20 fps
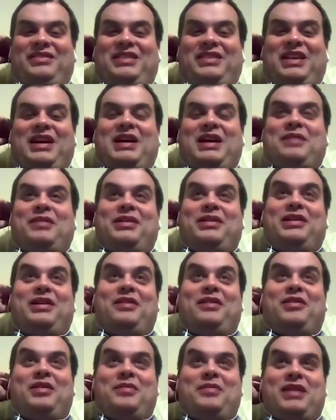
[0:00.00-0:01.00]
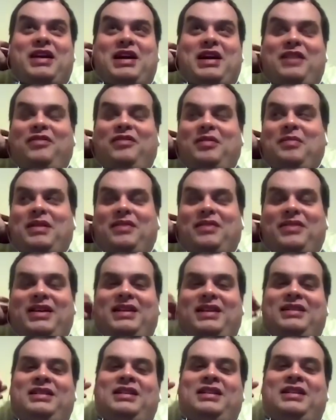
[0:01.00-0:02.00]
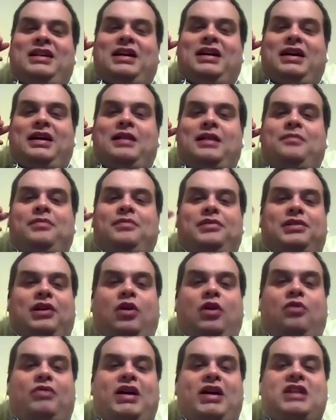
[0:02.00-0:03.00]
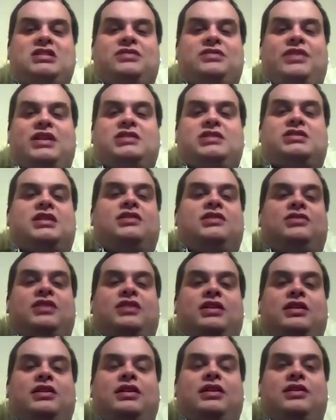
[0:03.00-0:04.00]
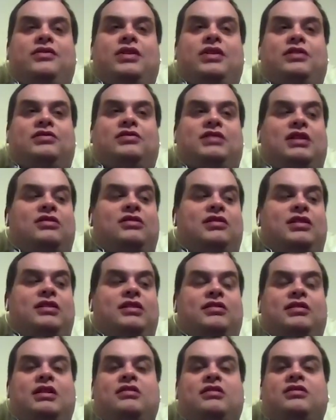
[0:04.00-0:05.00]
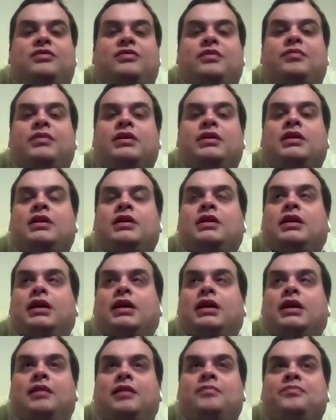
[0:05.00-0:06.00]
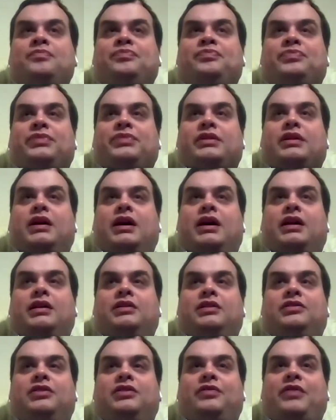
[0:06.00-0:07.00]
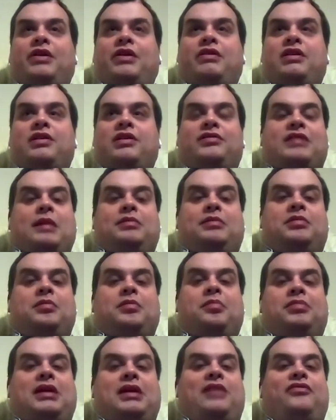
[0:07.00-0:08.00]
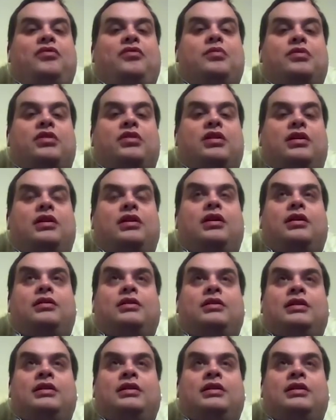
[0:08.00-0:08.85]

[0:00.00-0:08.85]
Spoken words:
Yeah, I know. I'm going to be careful about that. The whole range of engines in those, loads and loads and loads of them, and a very adaptable platform of car.